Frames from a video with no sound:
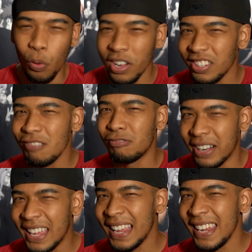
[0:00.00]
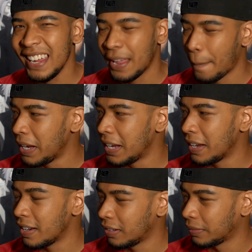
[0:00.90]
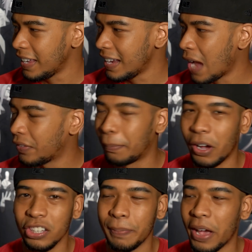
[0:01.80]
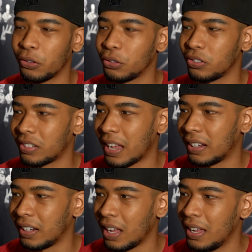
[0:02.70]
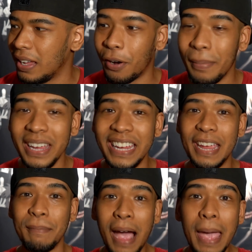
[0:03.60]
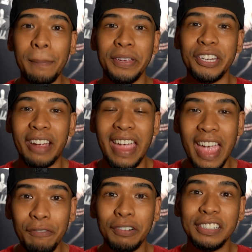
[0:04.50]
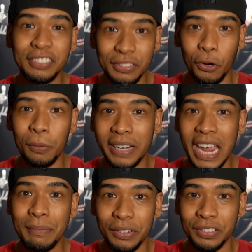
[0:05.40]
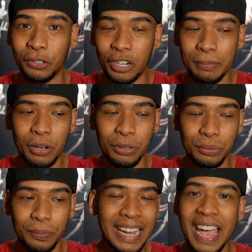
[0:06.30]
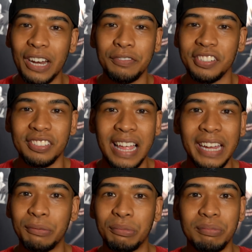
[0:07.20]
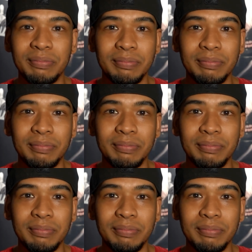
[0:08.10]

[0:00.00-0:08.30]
Was it really? I mean, it did have the boss battles, and for me, in my opinion, right, every Storm game for story mode, they kind of just like